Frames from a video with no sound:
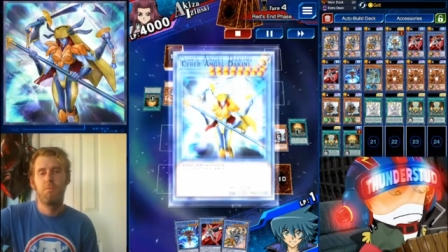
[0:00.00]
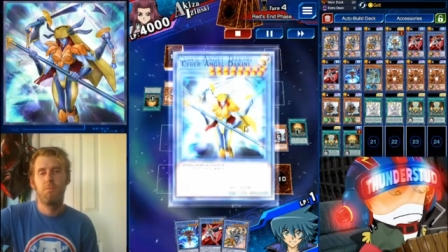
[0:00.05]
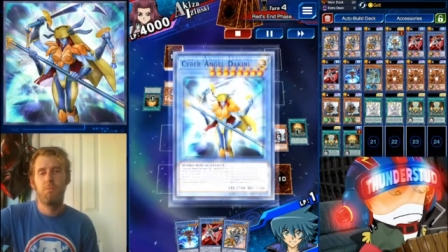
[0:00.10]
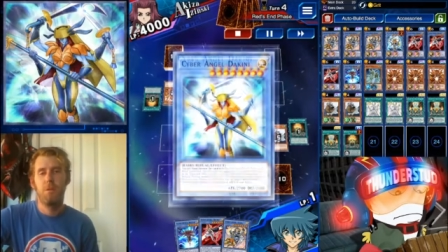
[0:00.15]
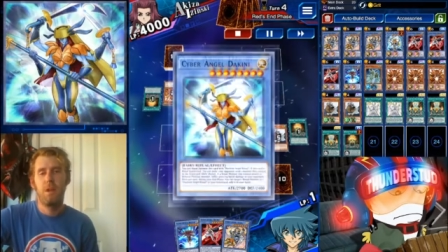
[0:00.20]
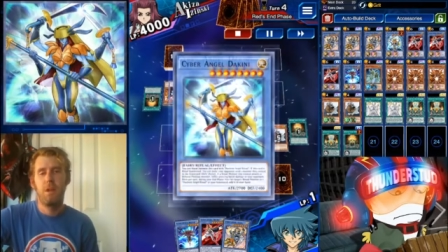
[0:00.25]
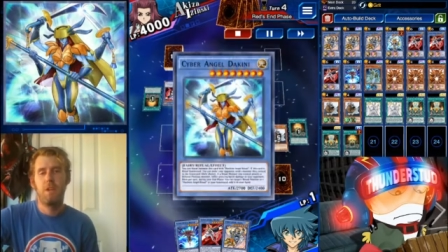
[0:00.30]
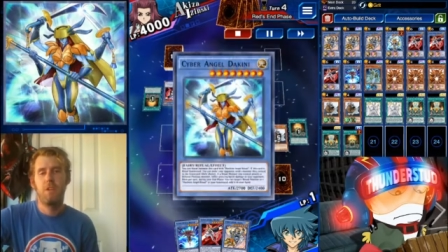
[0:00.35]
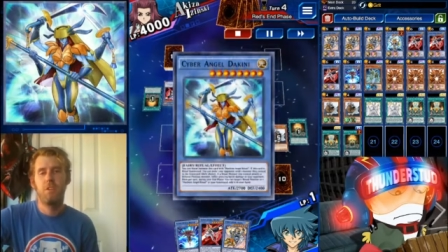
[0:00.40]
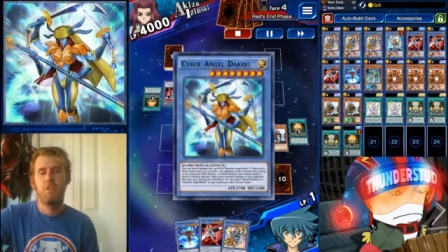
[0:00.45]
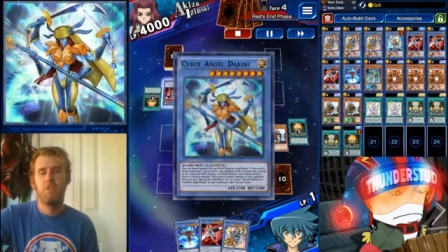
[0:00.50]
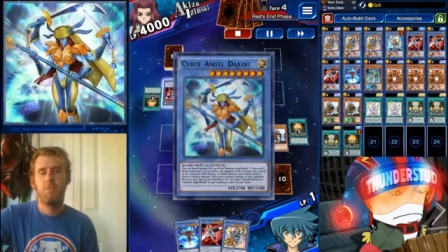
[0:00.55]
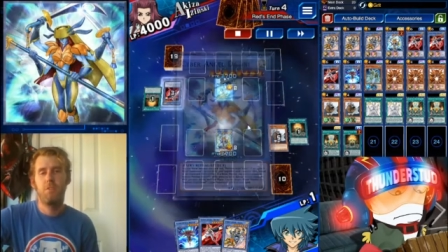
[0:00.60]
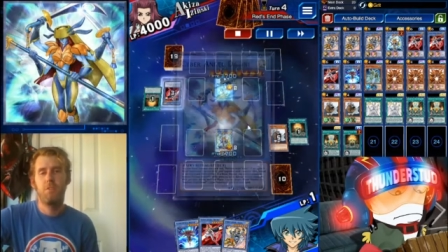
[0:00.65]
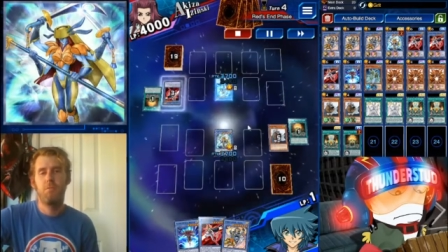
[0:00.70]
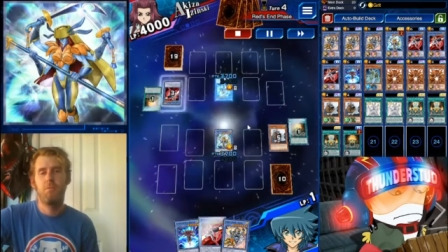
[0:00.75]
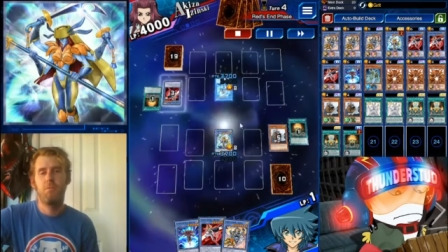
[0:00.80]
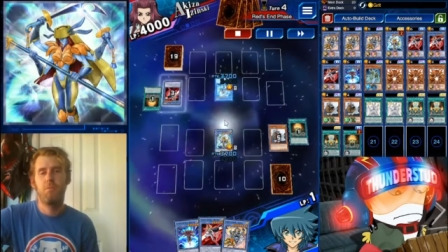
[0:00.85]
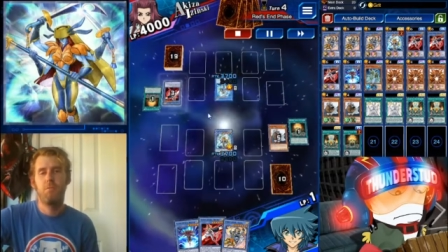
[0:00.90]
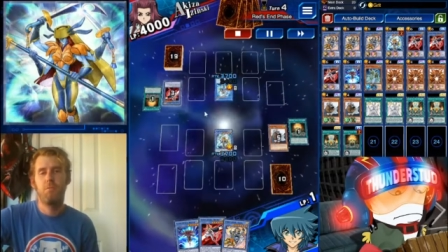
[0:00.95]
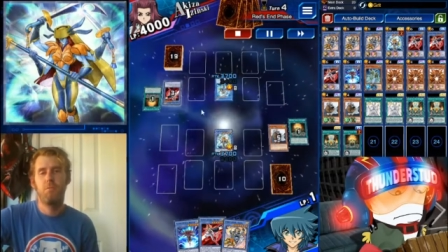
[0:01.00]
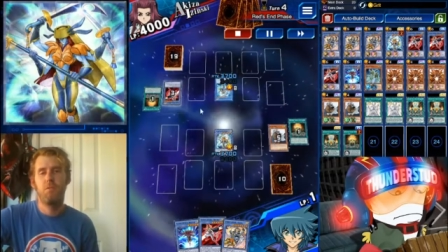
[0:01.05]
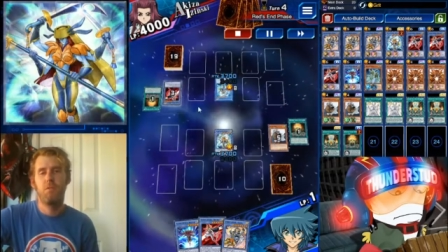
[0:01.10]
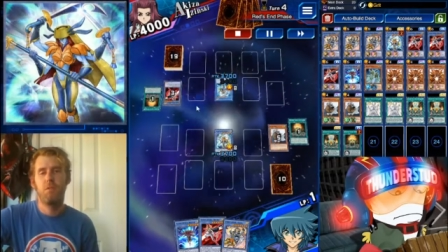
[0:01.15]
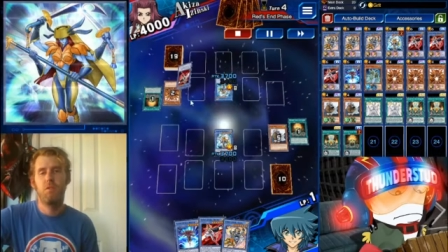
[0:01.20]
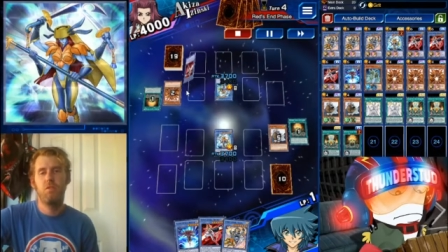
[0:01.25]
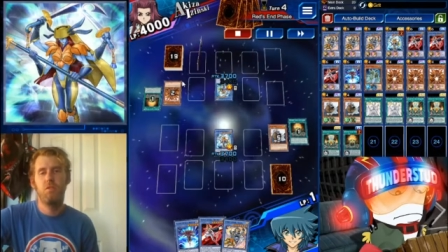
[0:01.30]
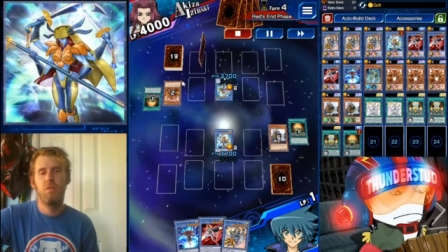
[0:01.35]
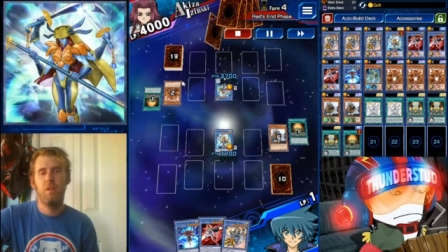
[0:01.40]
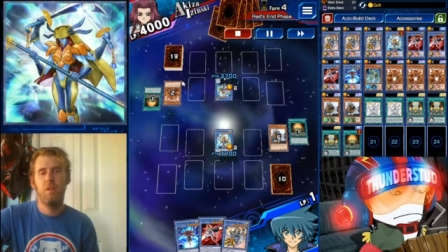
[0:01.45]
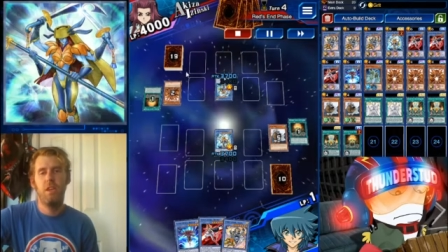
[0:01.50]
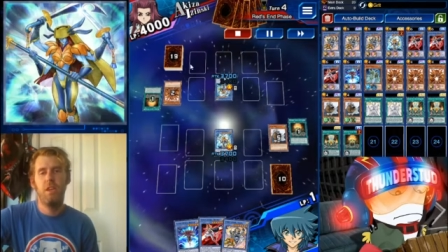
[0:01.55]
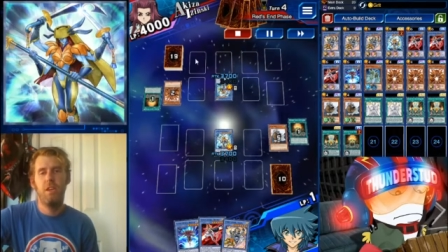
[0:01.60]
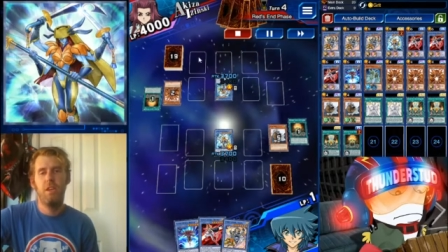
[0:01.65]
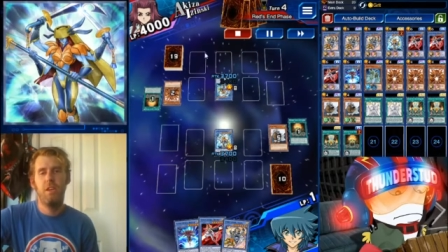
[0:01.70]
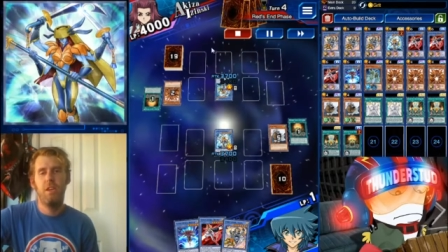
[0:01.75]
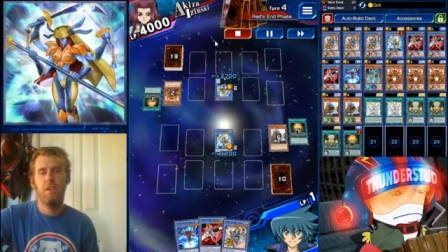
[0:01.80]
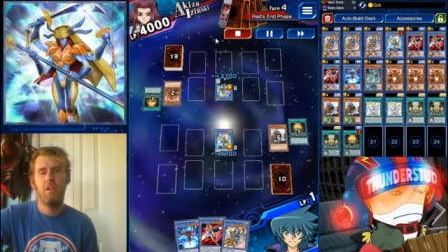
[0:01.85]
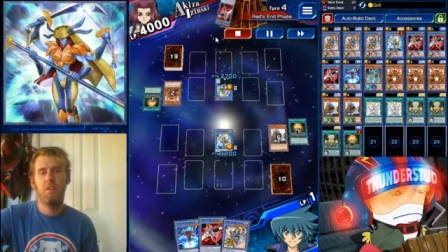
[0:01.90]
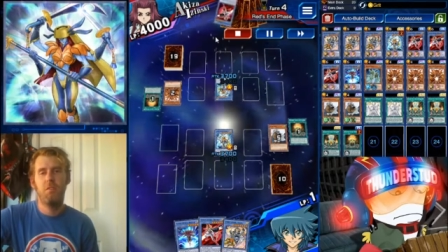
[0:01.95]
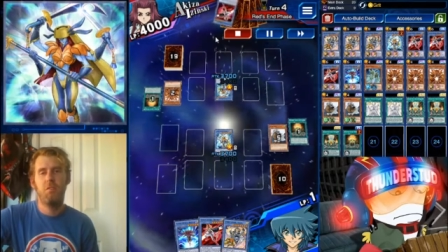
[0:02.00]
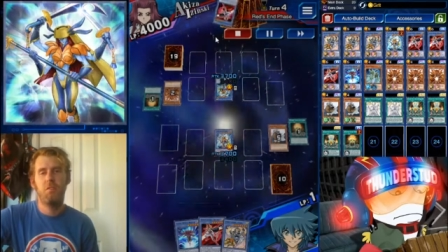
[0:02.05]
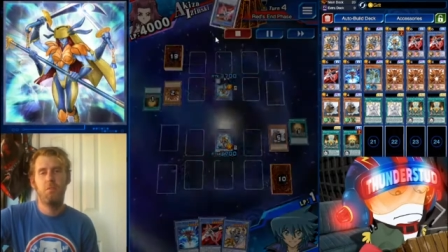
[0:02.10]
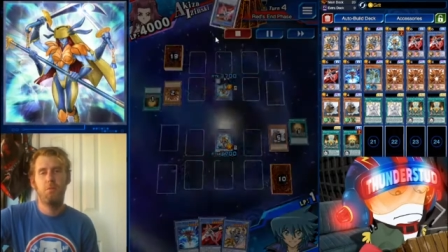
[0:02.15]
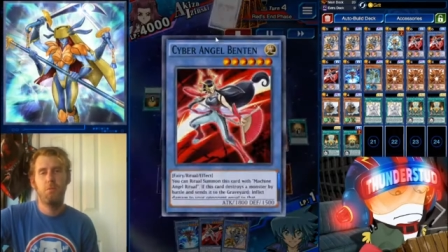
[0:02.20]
Banish him. His Dakini gives